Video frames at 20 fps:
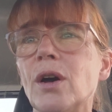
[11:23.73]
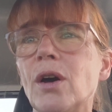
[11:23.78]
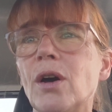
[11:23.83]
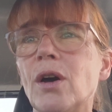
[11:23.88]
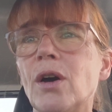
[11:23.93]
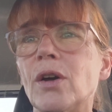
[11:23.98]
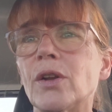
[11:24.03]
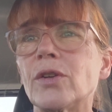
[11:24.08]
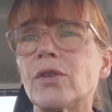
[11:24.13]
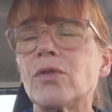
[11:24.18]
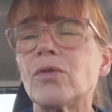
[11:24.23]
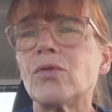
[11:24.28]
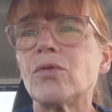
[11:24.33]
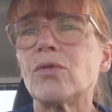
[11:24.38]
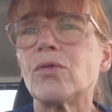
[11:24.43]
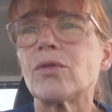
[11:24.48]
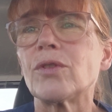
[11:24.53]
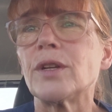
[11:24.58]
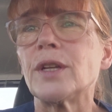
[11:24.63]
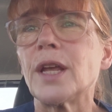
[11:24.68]
on
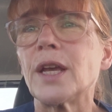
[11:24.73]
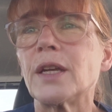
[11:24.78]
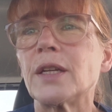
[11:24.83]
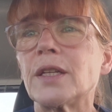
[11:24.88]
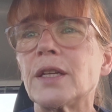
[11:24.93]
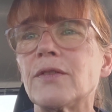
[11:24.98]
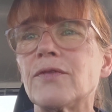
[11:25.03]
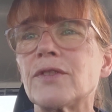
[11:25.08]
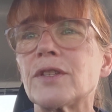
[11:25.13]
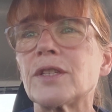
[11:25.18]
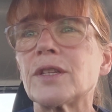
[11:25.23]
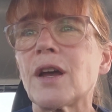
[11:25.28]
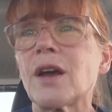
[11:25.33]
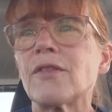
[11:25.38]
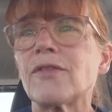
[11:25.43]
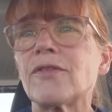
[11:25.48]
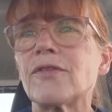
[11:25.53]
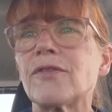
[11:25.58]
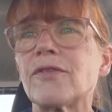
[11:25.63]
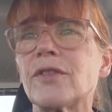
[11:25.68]
all the negative
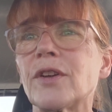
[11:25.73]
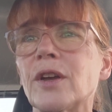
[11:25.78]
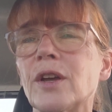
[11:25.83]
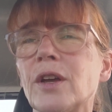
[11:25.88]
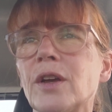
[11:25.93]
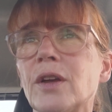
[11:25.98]
stuff,